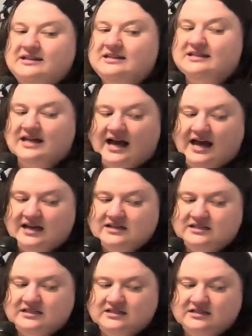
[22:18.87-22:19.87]

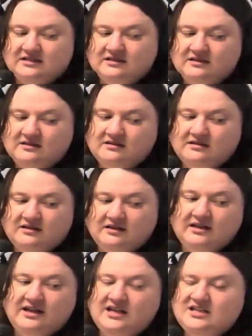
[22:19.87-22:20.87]
that
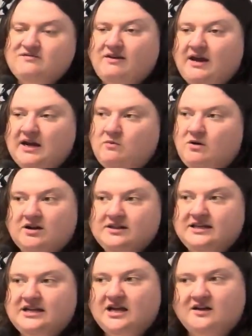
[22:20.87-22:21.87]
is very
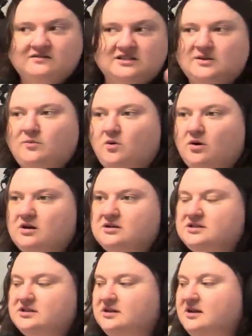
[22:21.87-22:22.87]
worthy of
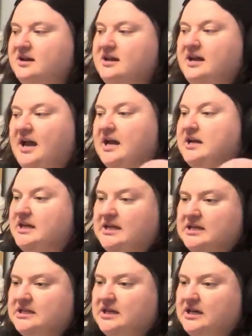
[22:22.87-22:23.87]
support and
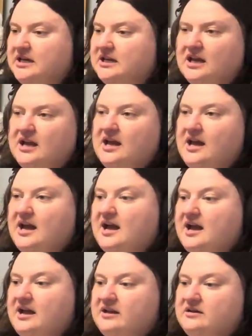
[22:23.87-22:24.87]
healing,
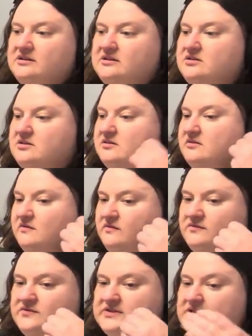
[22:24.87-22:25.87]
and
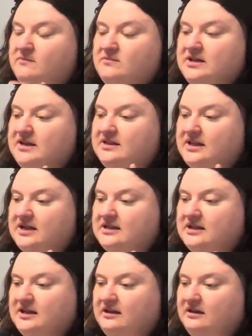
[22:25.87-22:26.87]
something that I
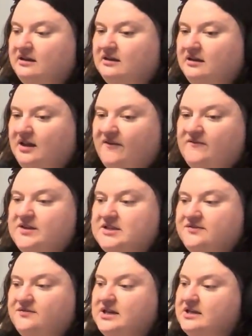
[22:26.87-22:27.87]
think, if
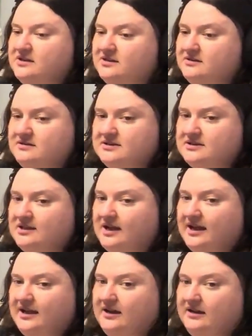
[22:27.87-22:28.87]
this feels
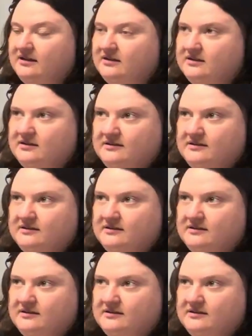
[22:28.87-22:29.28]
like